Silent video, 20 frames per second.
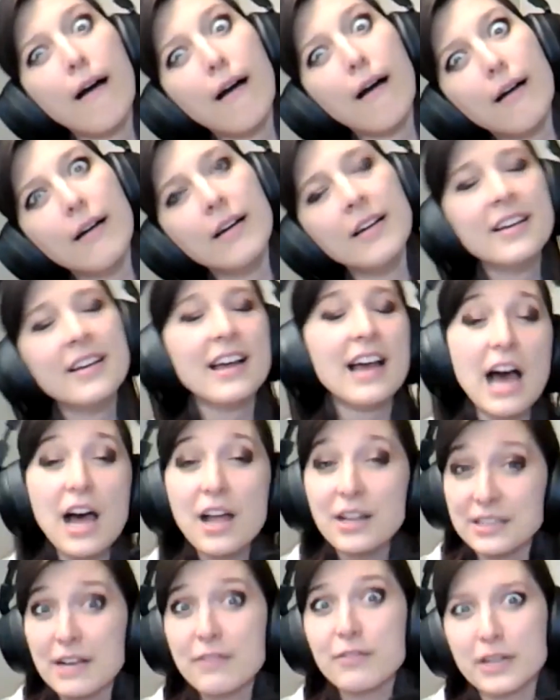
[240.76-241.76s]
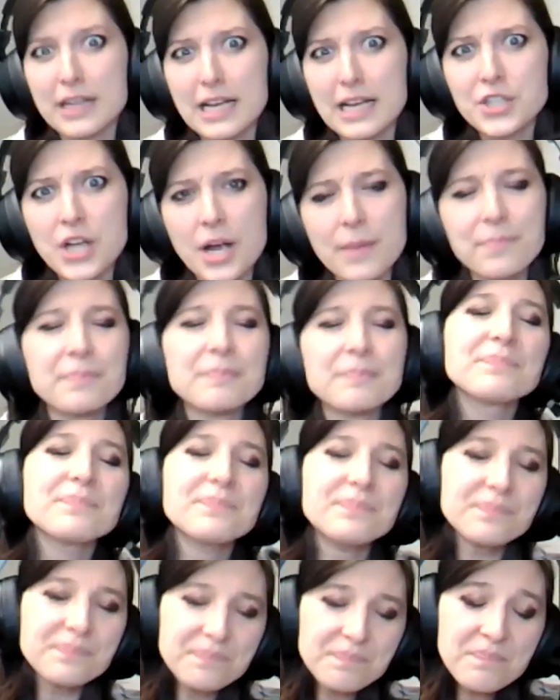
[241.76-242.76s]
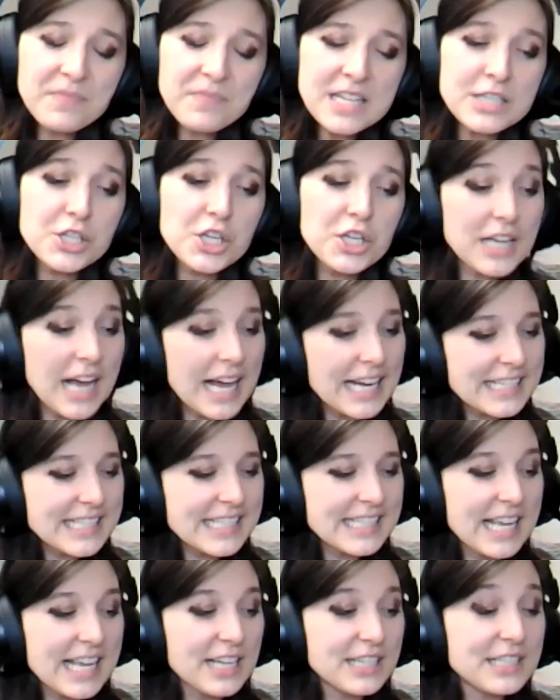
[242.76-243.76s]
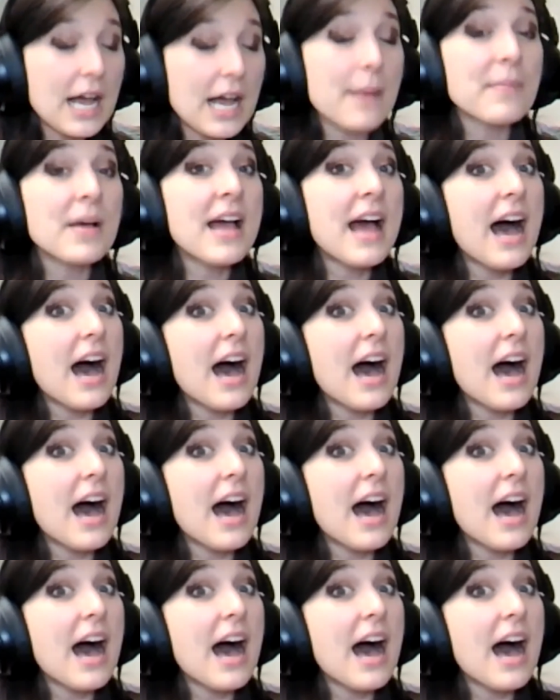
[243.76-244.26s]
oh, I'll never catch up. So you got to stay on top.